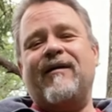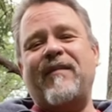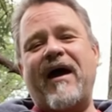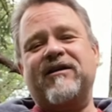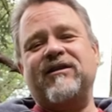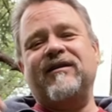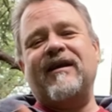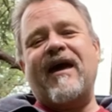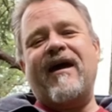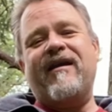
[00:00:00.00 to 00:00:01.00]
I'm actually going
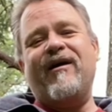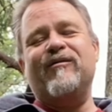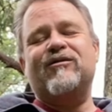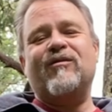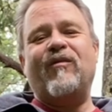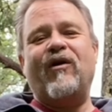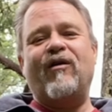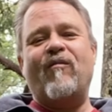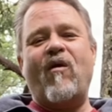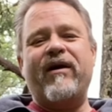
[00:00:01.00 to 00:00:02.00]
to head out
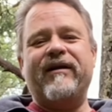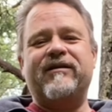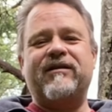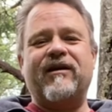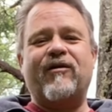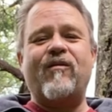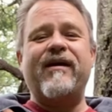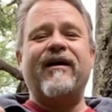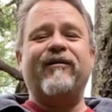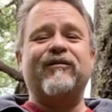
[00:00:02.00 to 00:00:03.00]
tomorrow morning to the
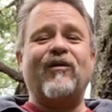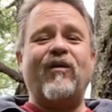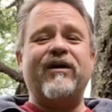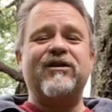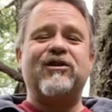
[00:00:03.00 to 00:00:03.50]
great outdoors,